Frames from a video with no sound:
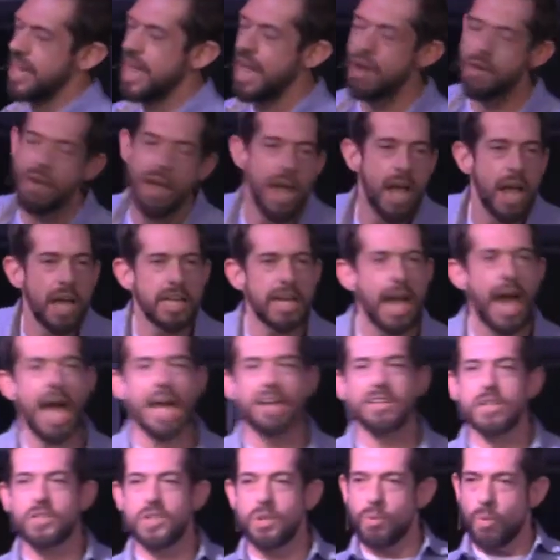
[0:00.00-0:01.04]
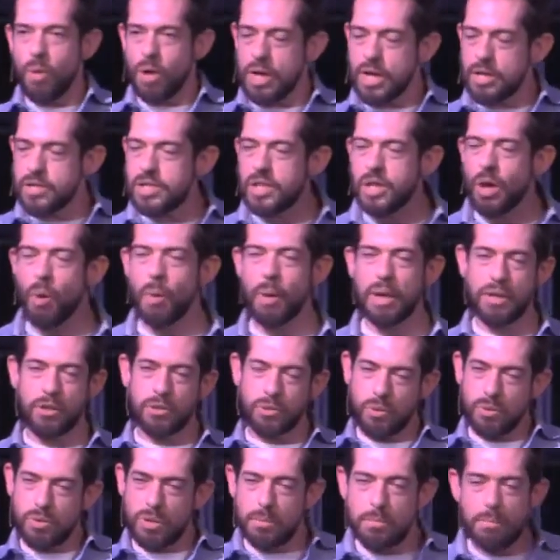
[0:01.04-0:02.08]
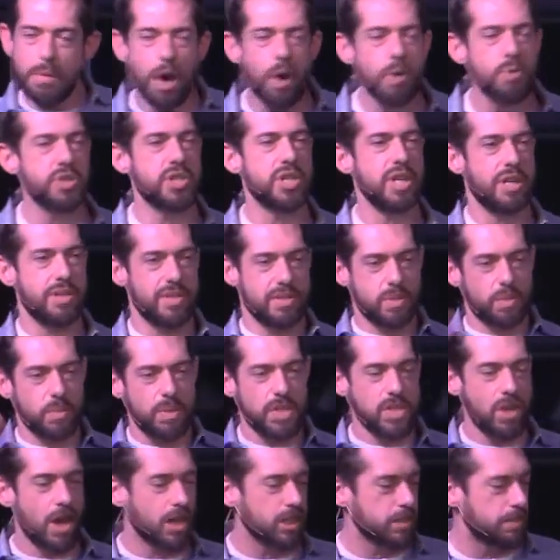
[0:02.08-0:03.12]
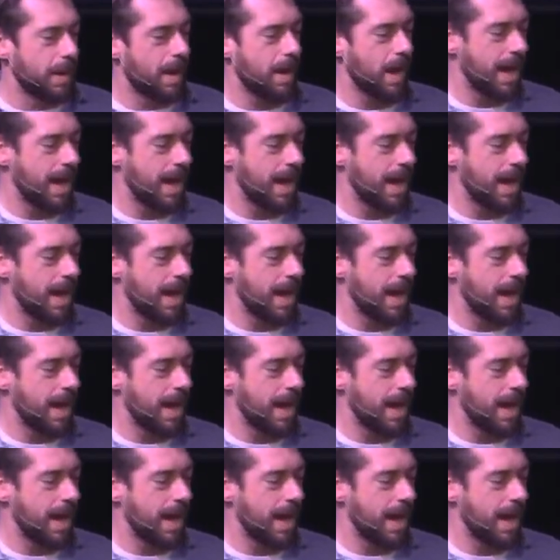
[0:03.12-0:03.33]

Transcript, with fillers: how God doesn't want us going through the motions. And we talked about